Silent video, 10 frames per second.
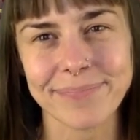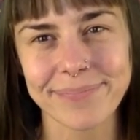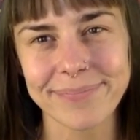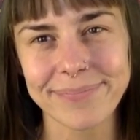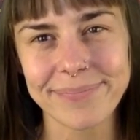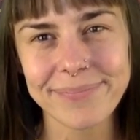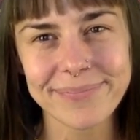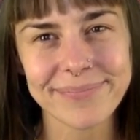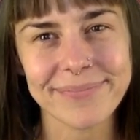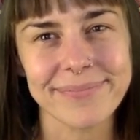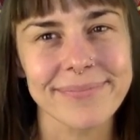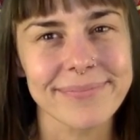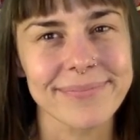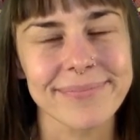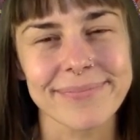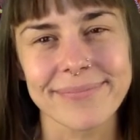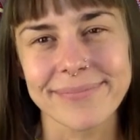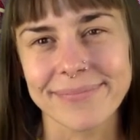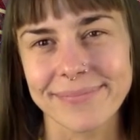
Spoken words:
(no one is talking)